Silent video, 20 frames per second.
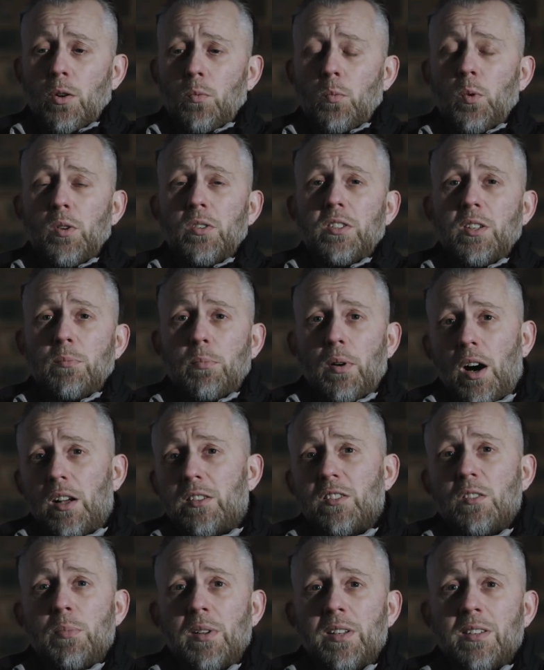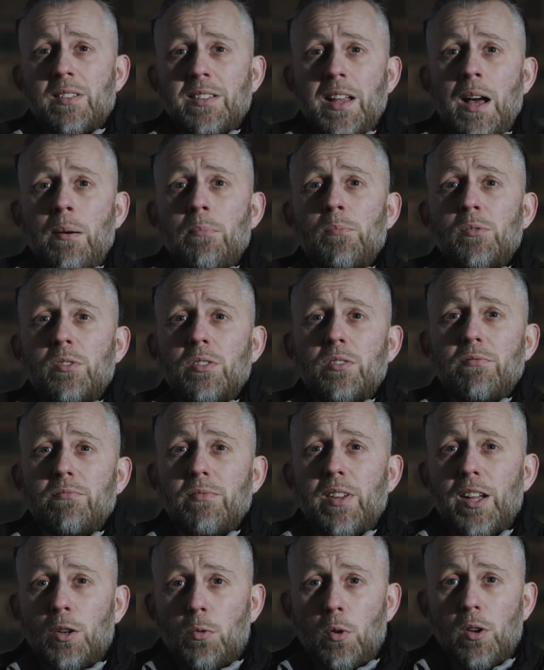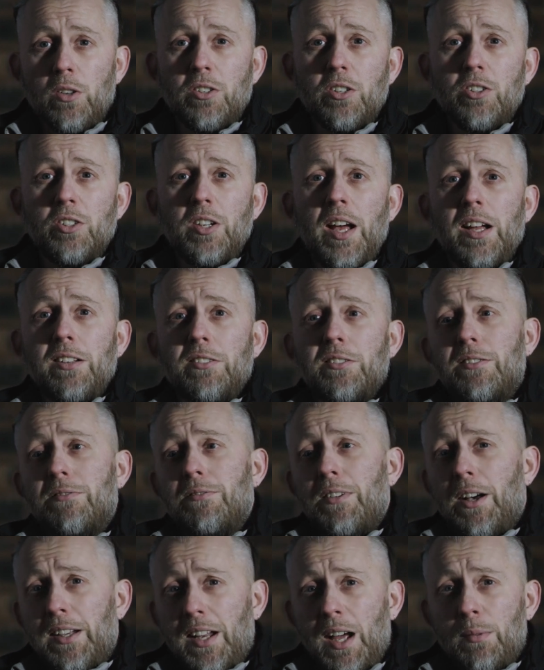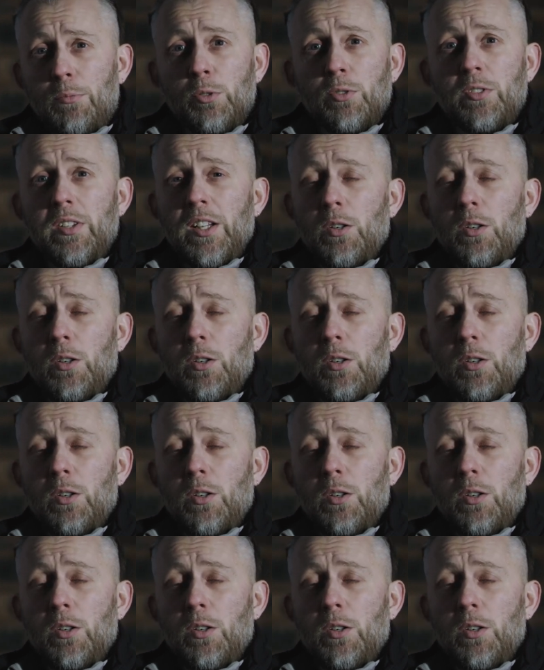once the parts have been stamped, they're quality checked, enameled, they're